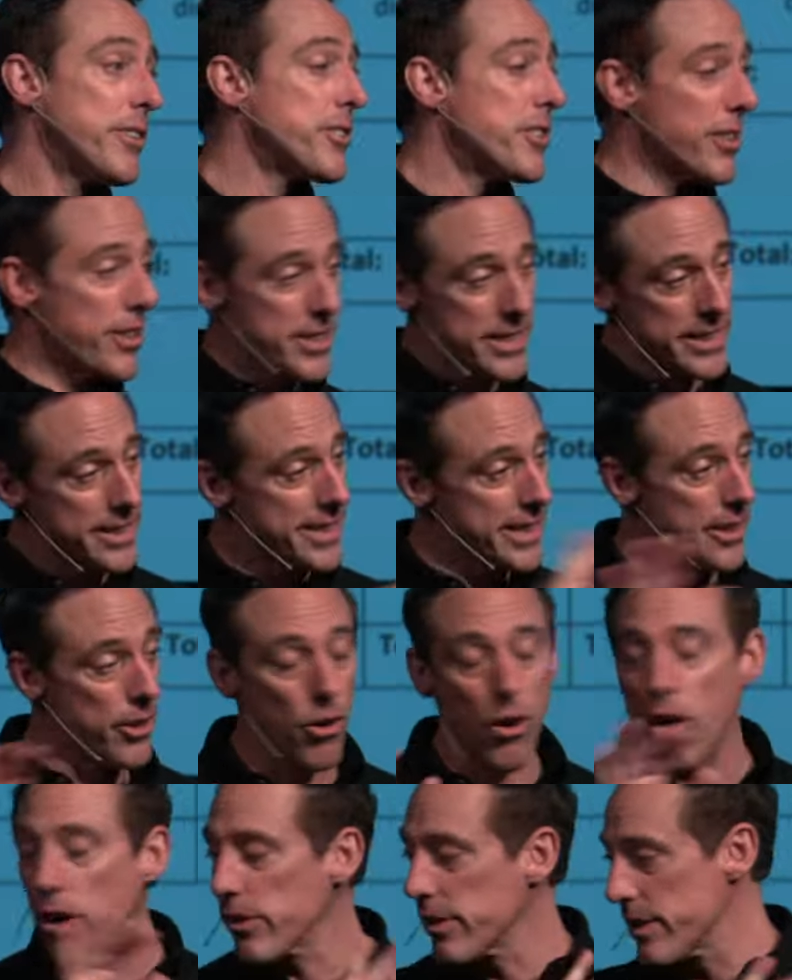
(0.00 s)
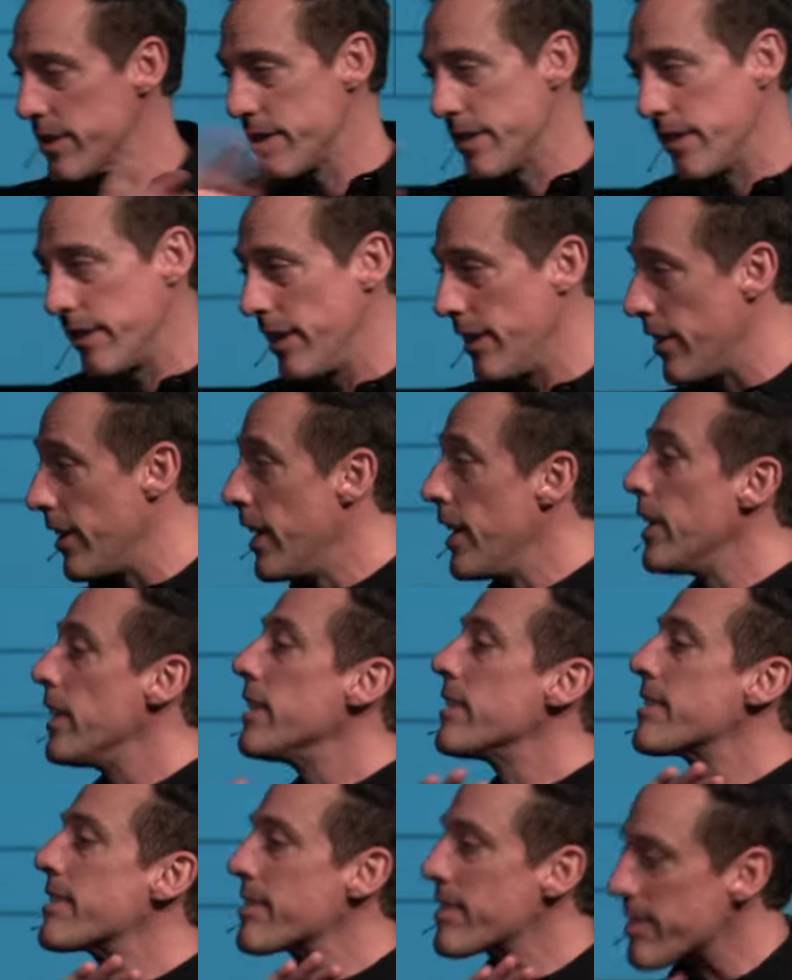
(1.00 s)
the church needs to hear. All Christians need to hear.
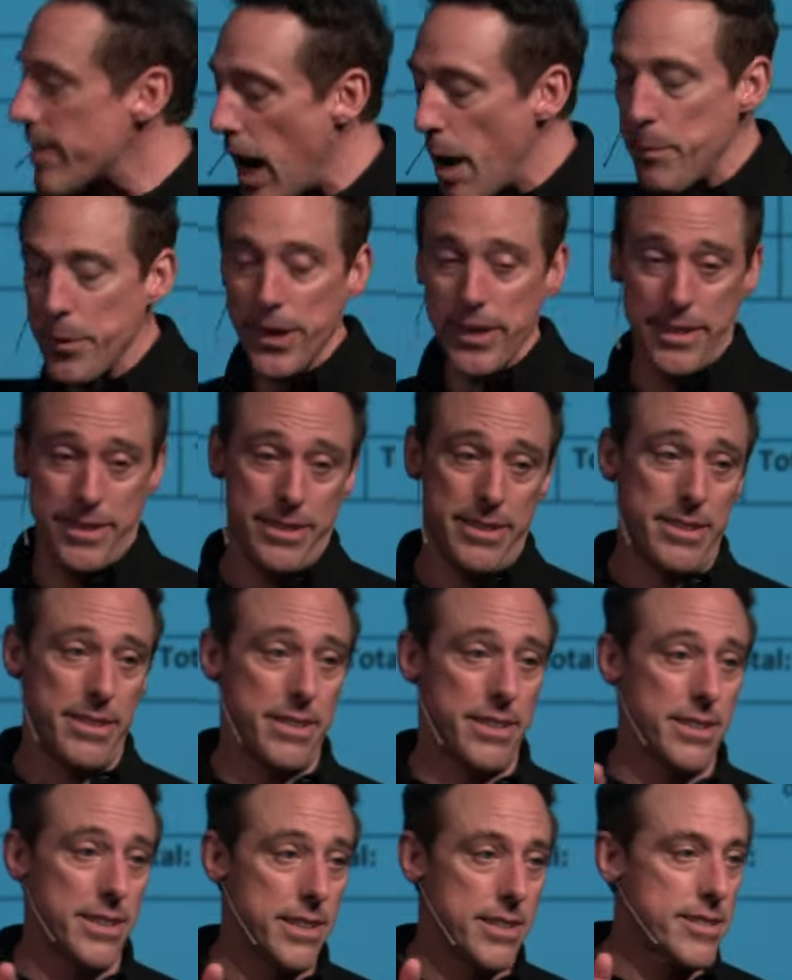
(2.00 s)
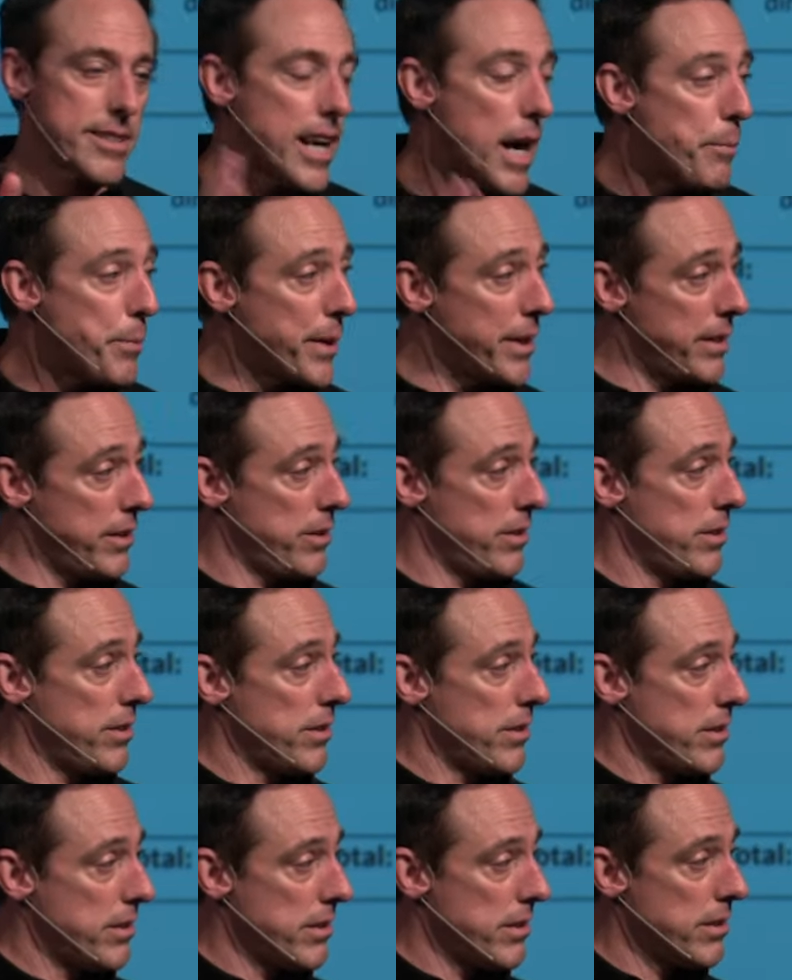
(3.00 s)
Stop it. Stop it.
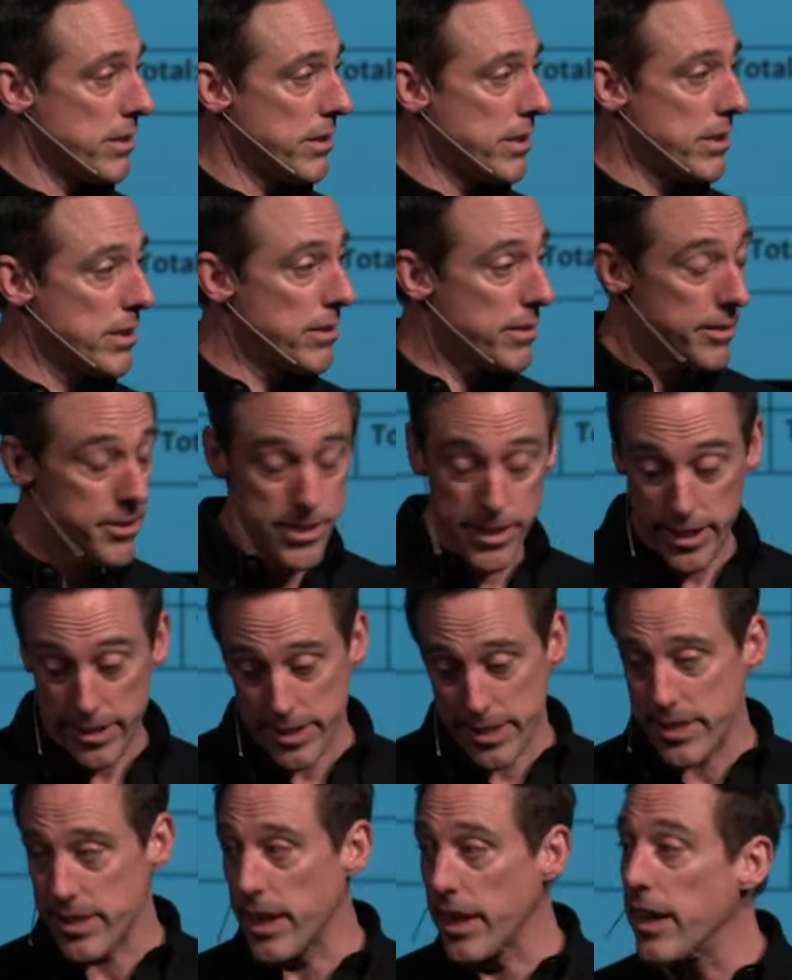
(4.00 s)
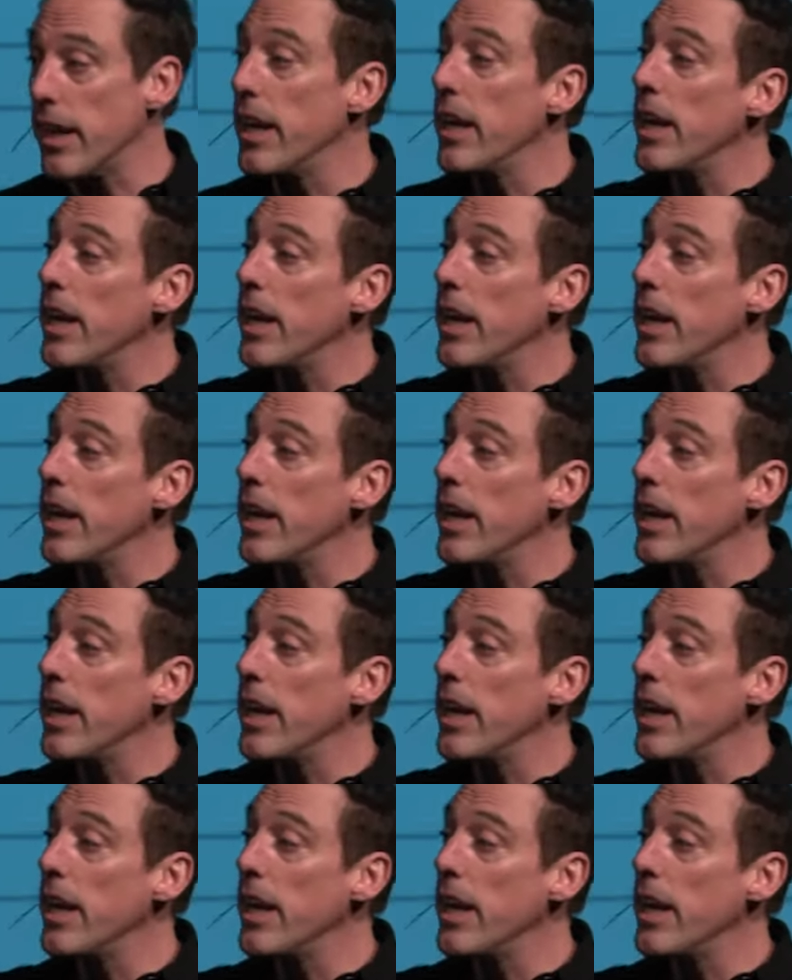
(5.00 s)
Jesus said it.